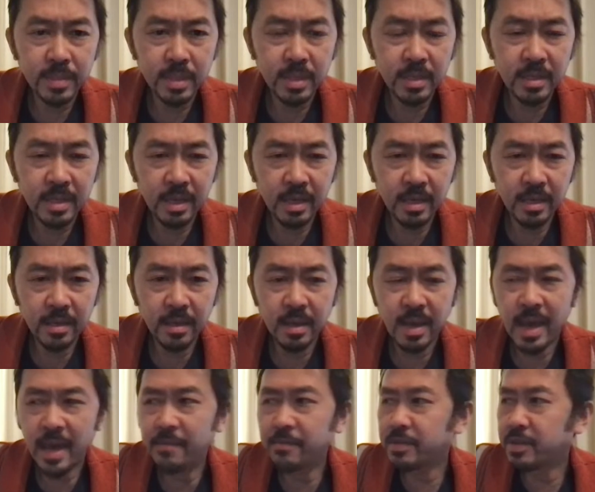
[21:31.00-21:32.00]
ding.
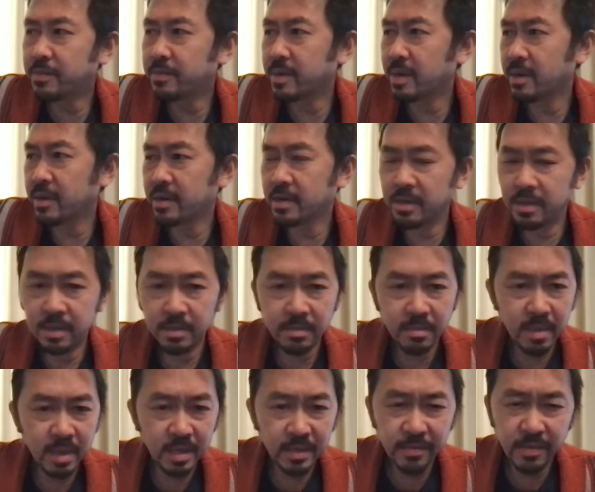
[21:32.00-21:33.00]
Average American
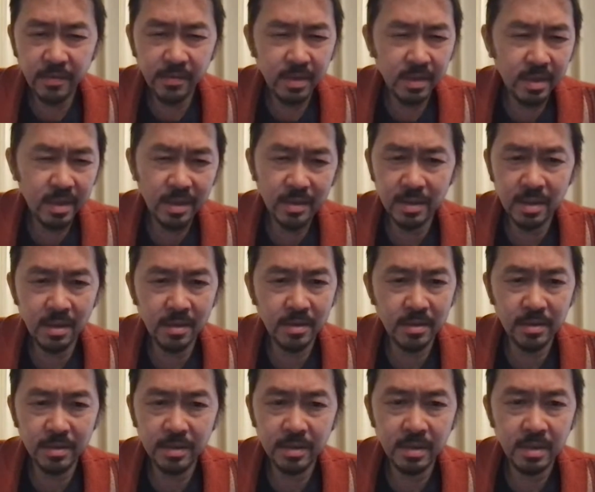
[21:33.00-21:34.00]
makes
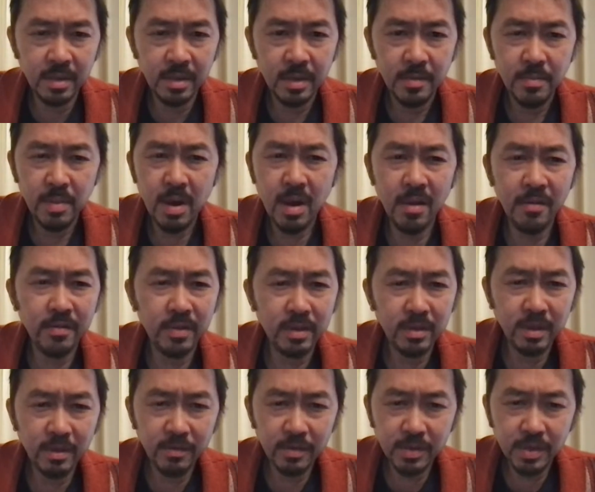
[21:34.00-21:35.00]
$50,000.
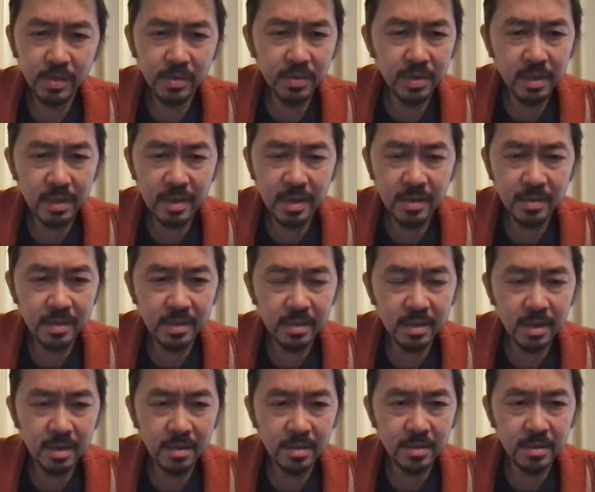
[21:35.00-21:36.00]
Poverty level is
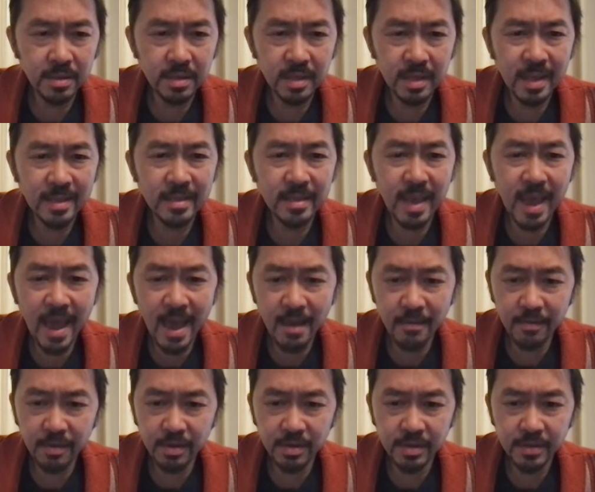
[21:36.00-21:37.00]
$20,000. That's
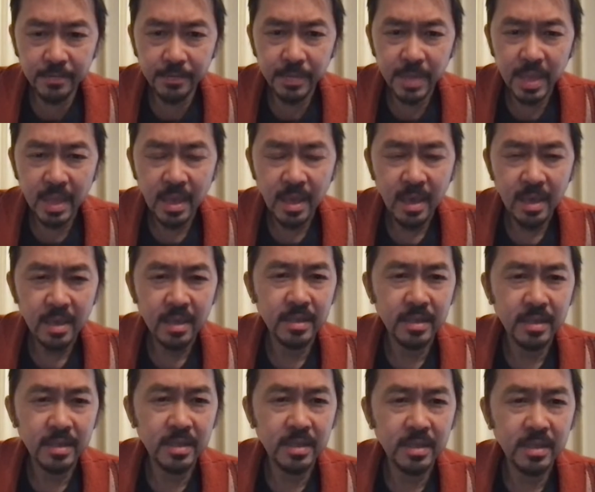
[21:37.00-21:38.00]
average.
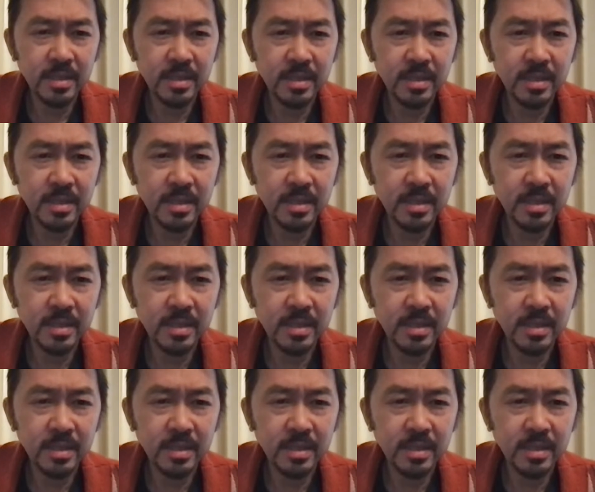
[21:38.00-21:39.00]
60% of
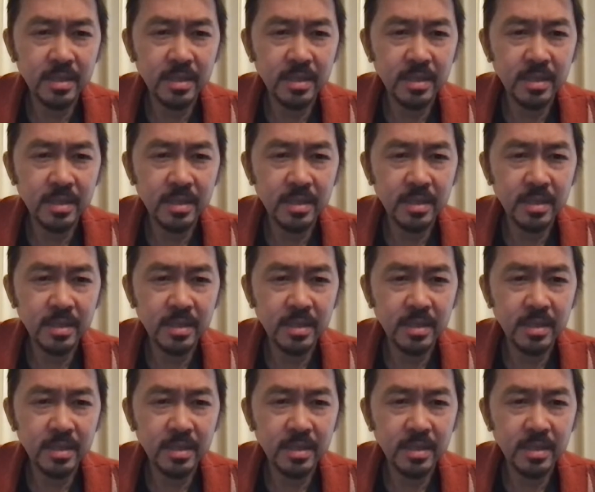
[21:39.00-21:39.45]
Americans